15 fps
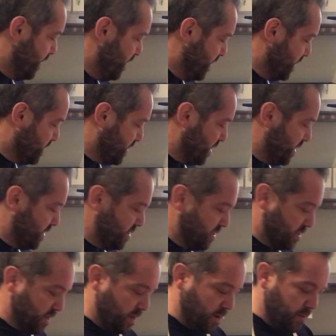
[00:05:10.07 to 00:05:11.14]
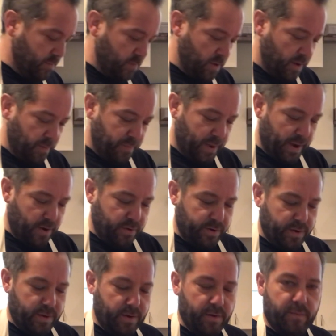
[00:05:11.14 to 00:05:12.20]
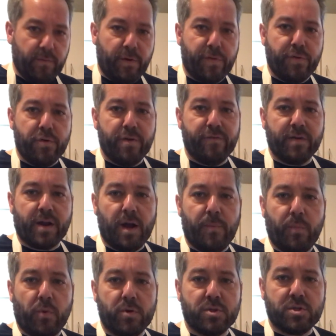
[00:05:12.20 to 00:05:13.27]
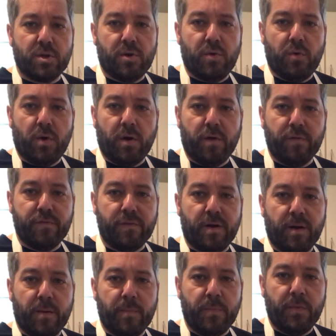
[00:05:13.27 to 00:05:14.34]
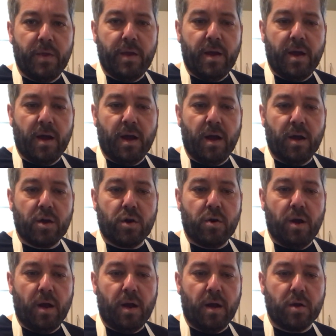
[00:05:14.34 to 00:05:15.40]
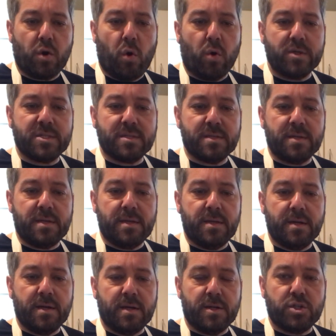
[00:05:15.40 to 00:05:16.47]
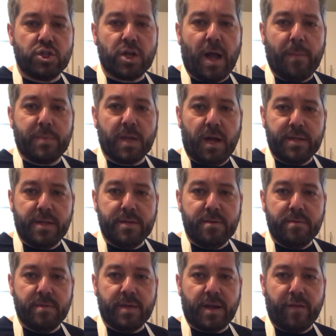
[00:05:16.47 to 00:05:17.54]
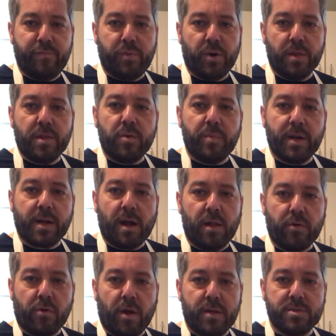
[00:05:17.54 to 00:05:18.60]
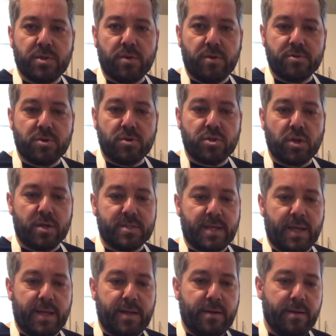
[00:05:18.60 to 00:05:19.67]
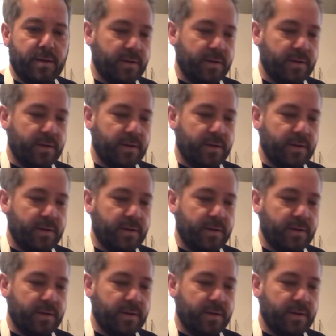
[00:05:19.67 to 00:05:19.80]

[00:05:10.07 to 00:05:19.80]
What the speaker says: This is about a third of a cup or so of coarsely chopped onion that I've put a little bit of color on, so those are sauteed